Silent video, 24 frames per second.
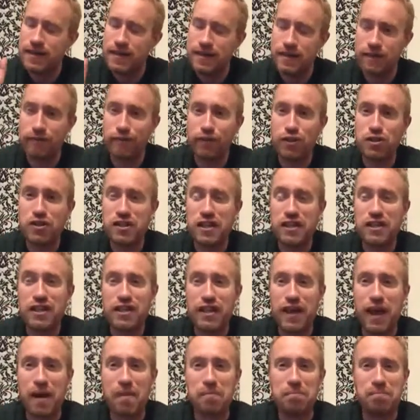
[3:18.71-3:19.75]
The first thing you
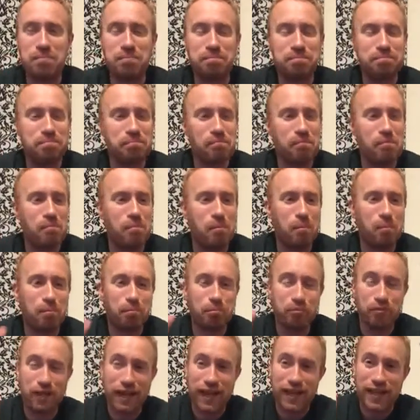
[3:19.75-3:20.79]
get
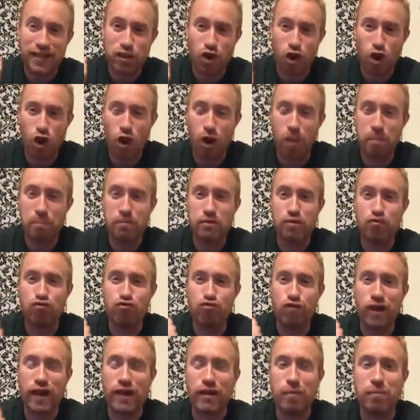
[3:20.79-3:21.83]
is hops
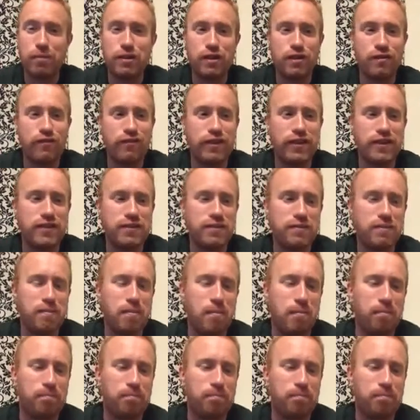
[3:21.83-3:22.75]
right up in your face.